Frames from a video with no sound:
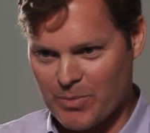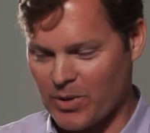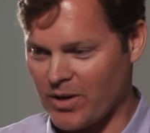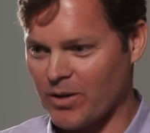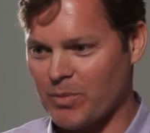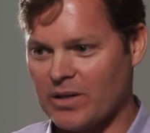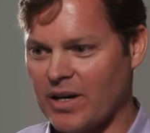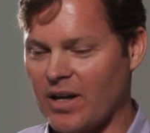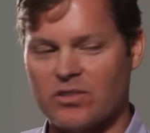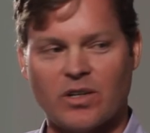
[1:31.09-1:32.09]
up here. My
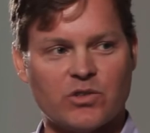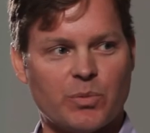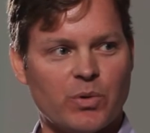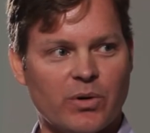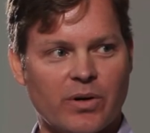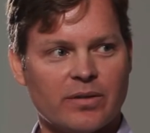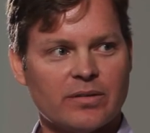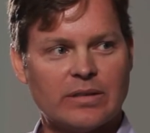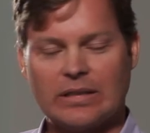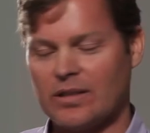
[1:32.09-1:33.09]
dad's an entrepreneur,
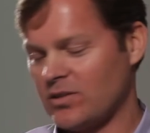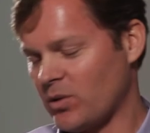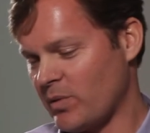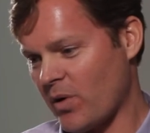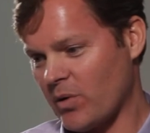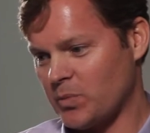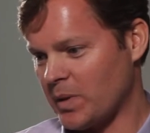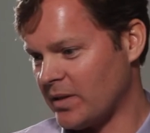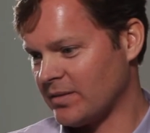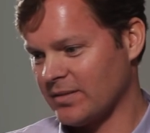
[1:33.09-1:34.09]
so we've always
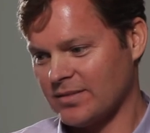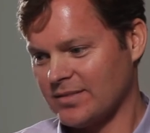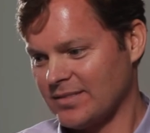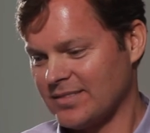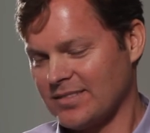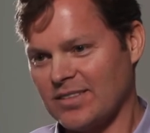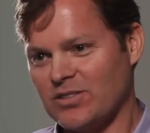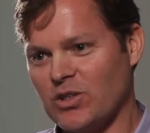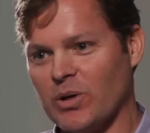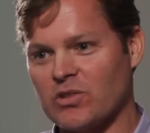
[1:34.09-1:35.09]
been
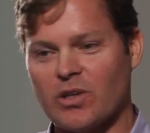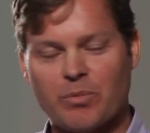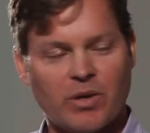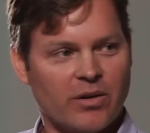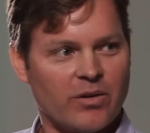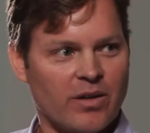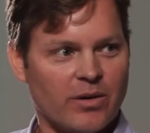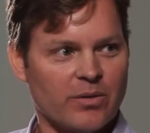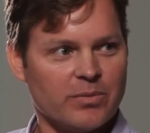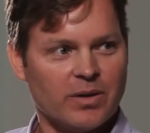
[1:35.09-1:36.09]
doing something or
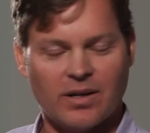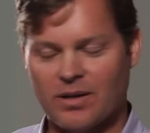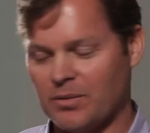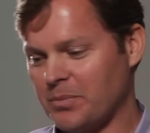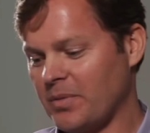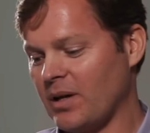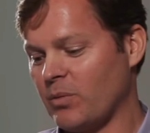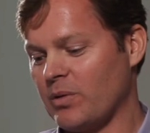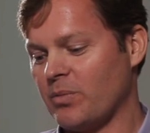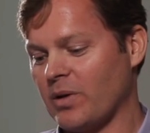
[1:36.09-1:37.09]
another. Uh, and
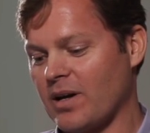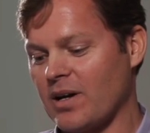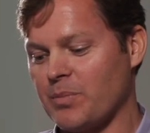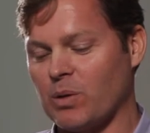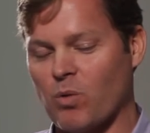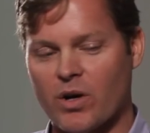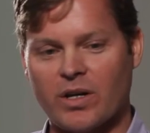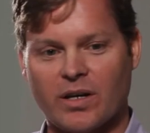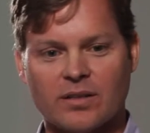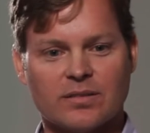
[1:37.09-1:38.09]
we've kind of been
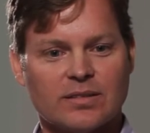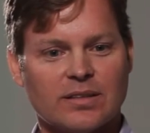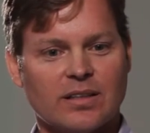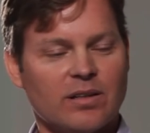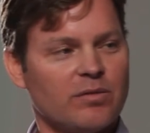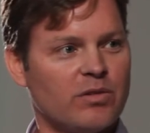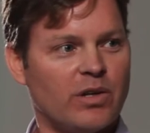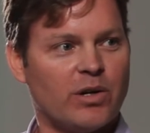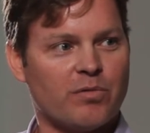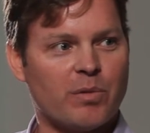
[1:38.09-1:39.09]
working,
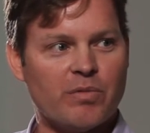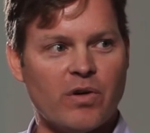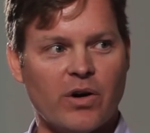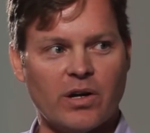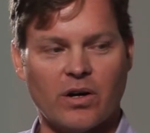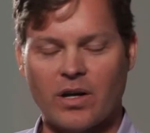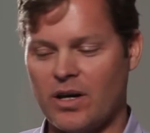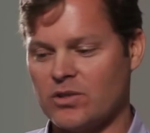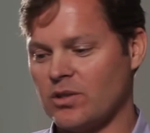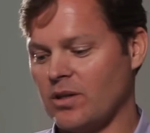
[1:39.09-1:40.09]
you know, from a very young
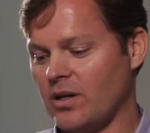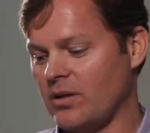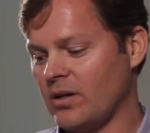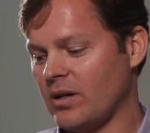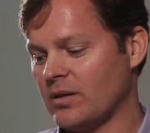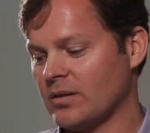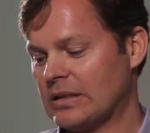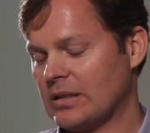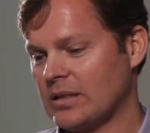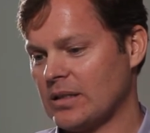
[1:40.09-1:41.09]
age. And uh,
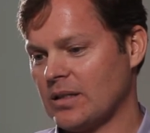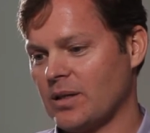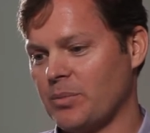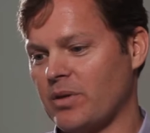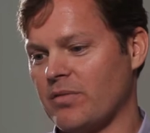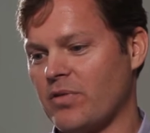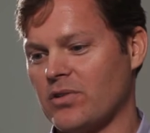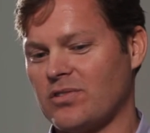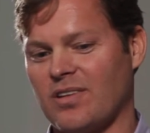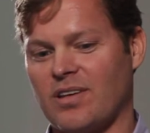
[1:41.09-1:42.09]
but the
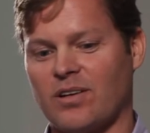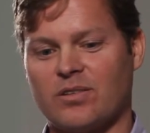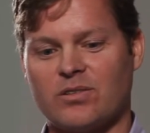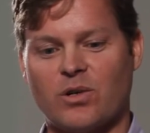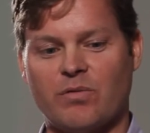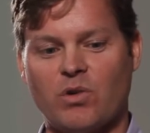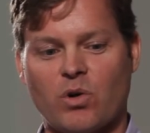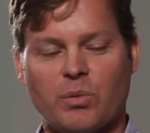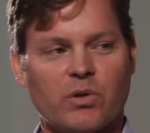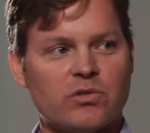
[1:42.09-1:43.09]
first, I think, sort of
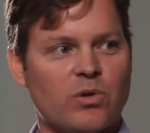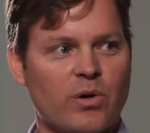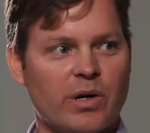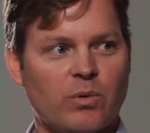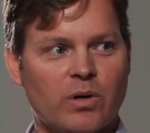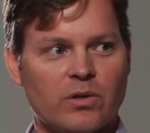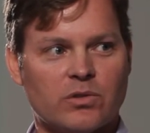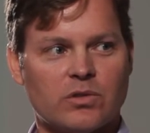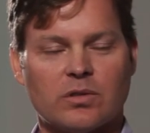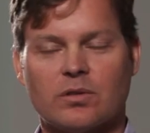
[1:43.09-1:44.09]
notable story
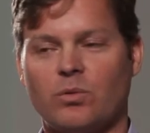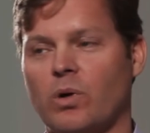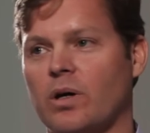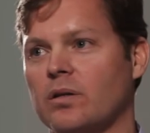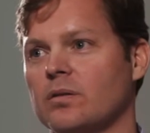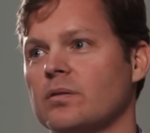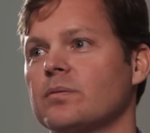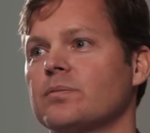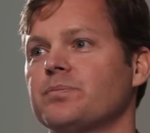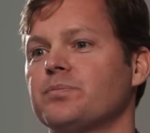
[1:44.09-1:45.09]
was when
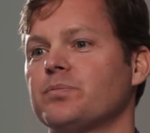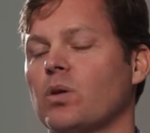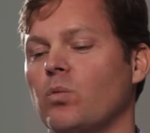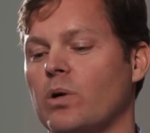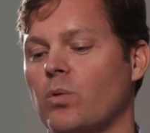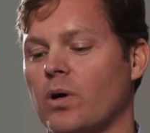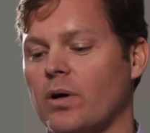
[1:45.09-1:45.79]
we were